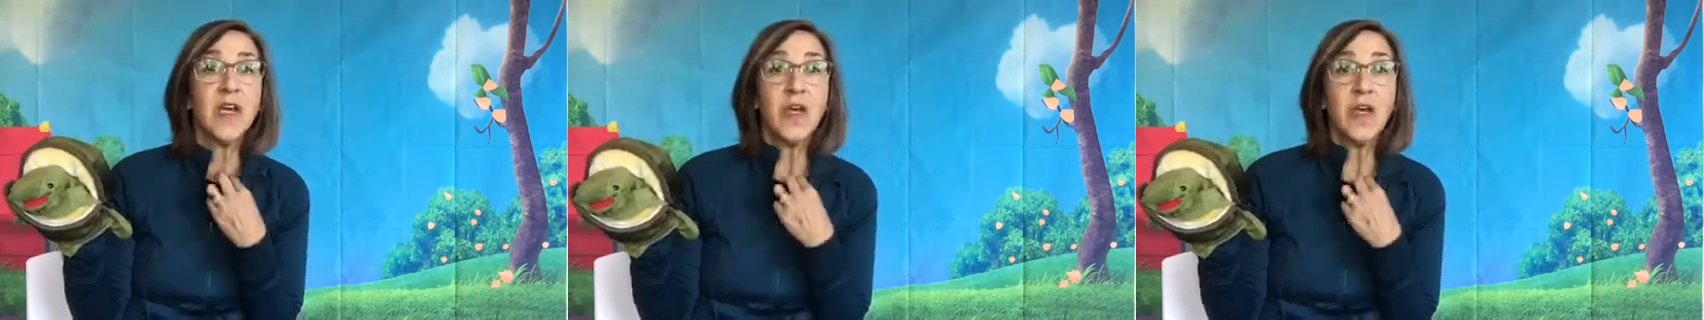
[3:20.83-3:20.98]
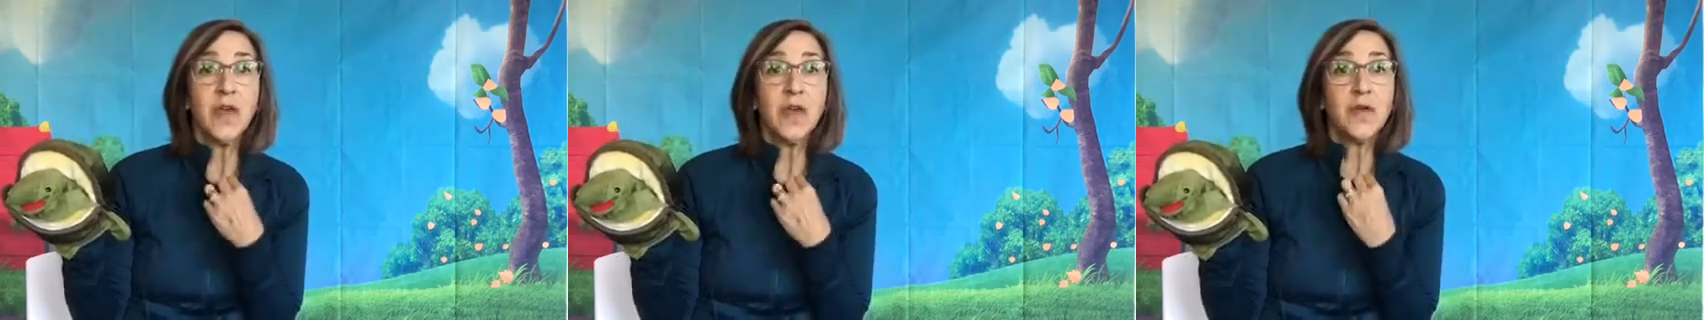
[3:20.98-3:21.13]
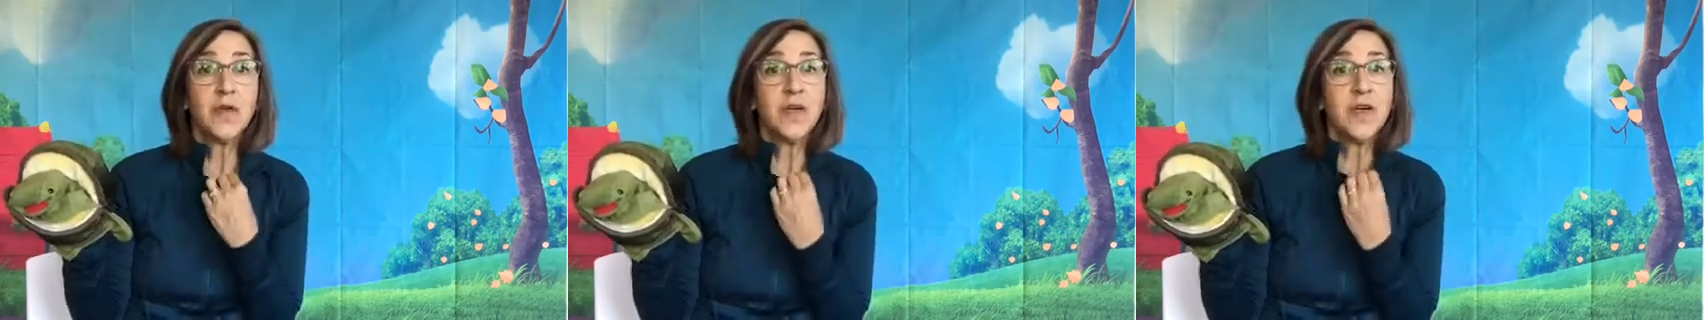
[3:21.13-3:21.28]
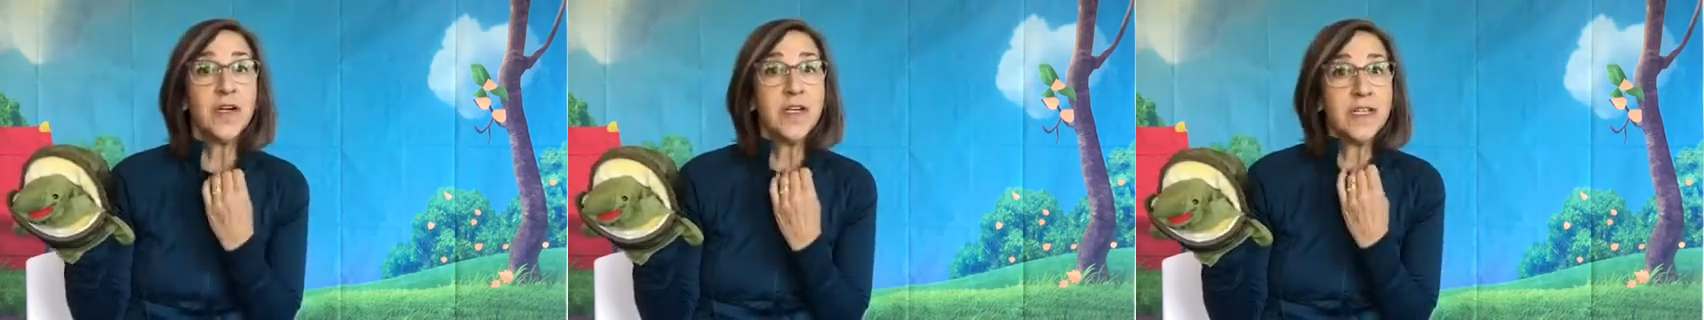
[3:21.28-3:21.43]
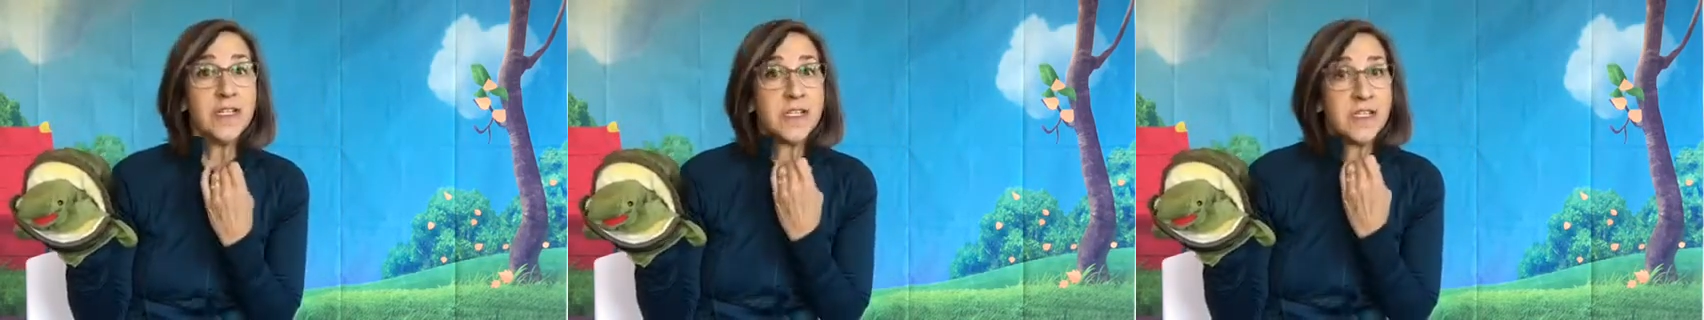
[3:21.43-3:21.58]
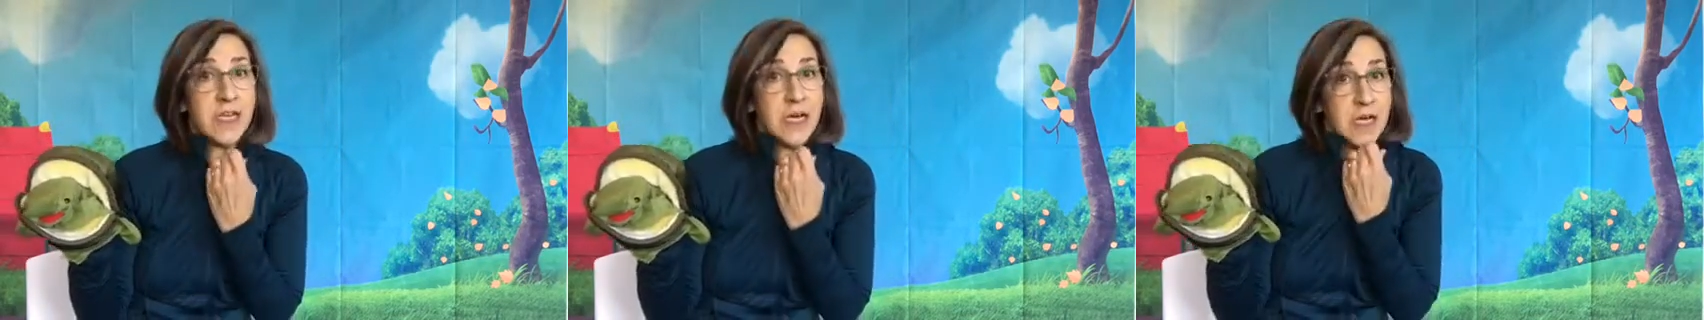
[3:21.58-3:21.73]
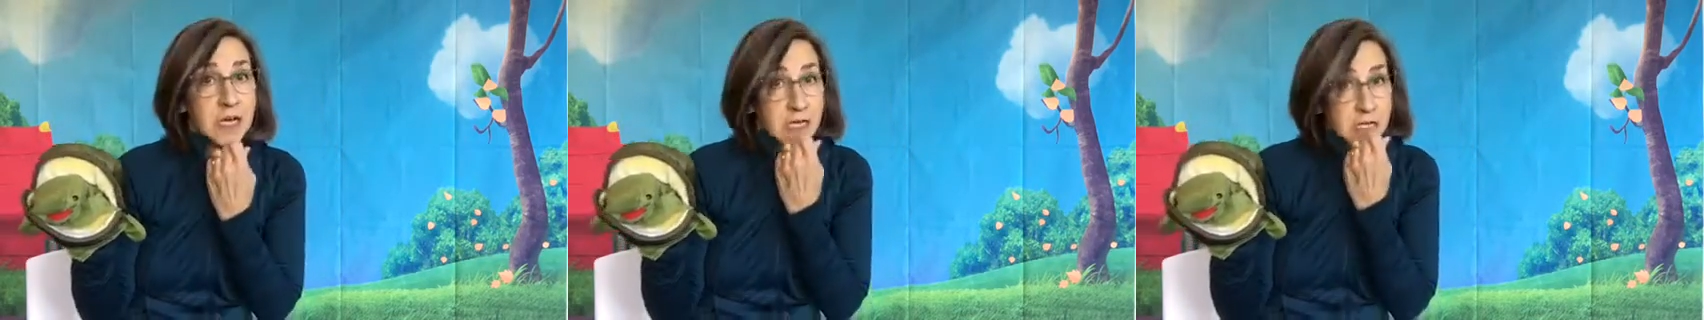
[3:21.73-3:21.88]
you could
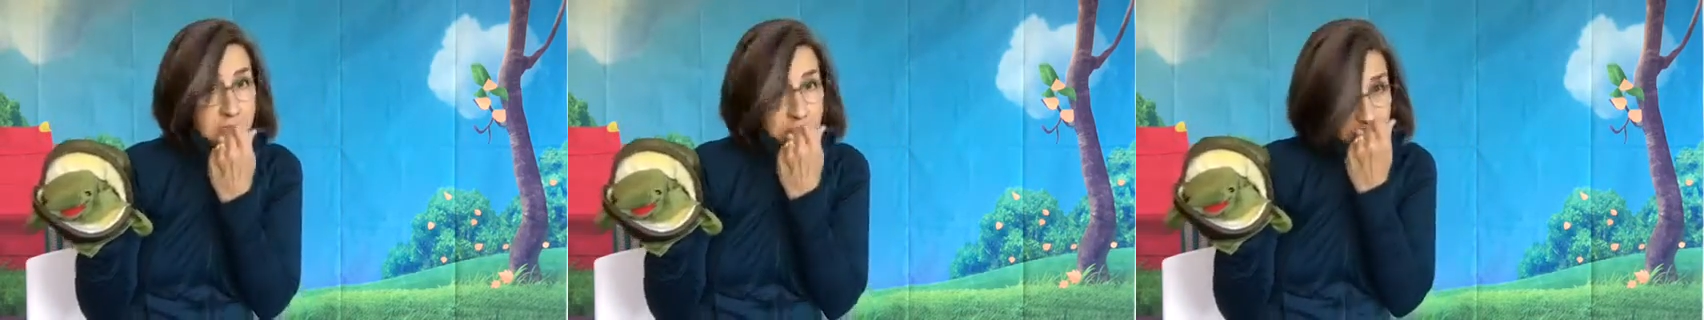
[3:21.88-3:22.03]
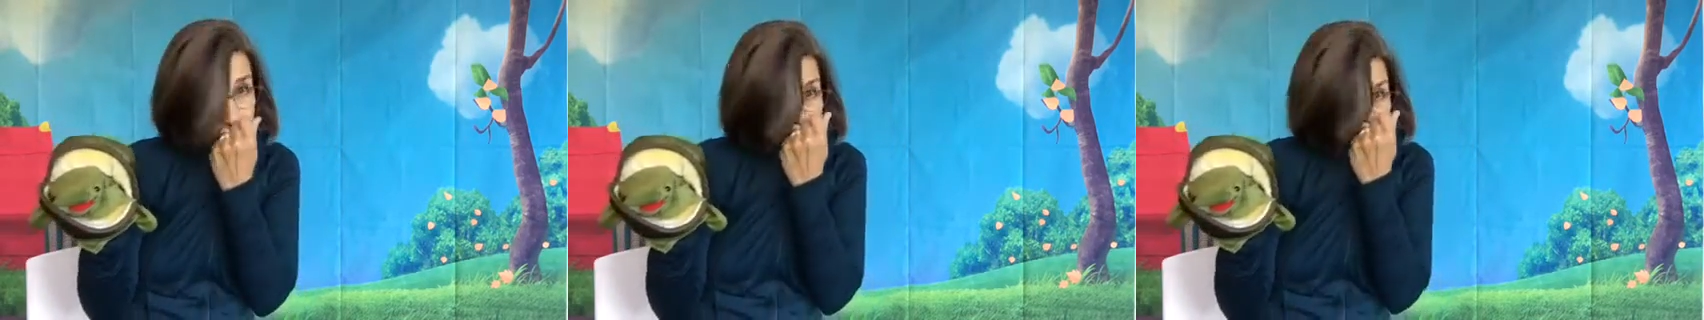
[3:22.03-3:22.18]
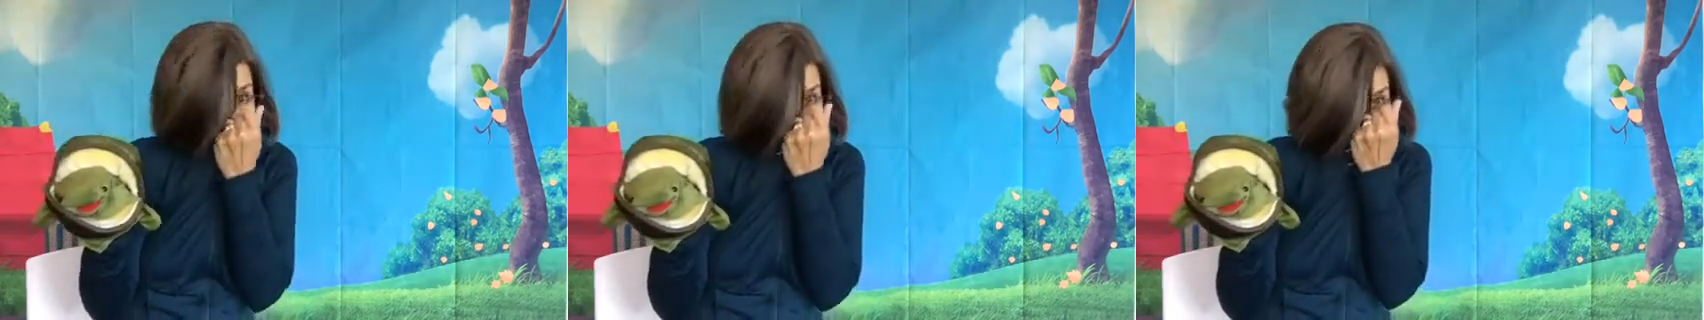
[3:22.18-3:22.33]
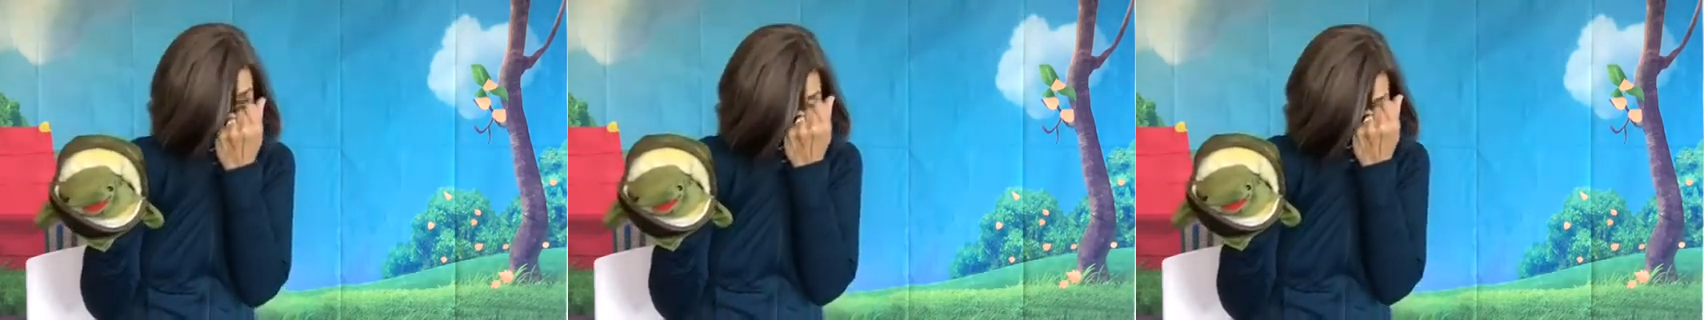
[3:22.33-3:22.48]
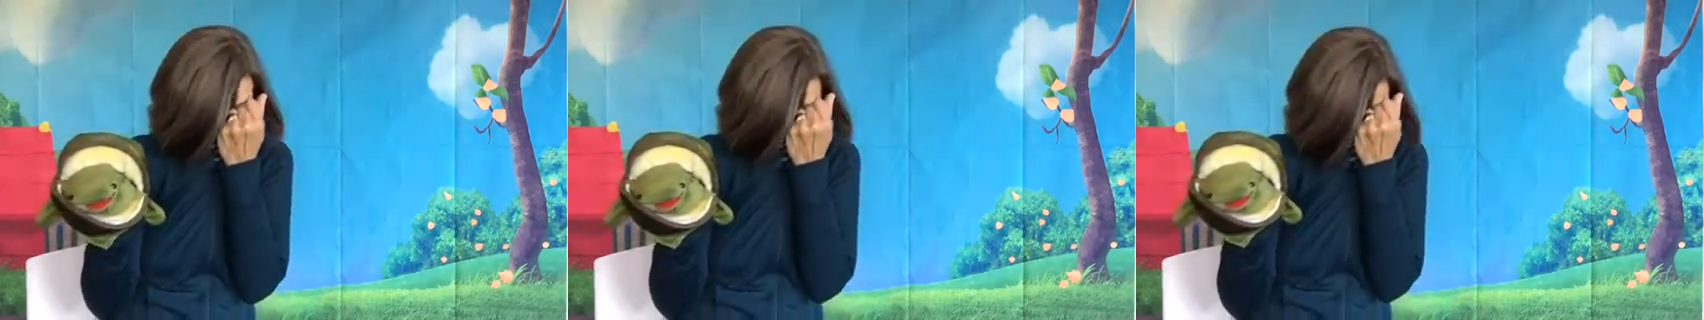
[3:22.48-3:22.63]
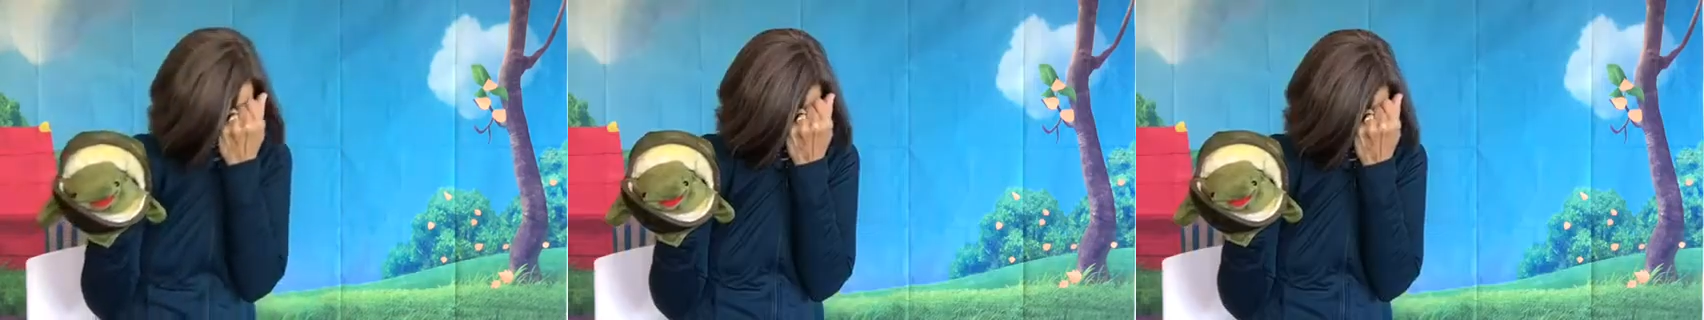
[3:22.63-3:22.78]
tuck into your shirt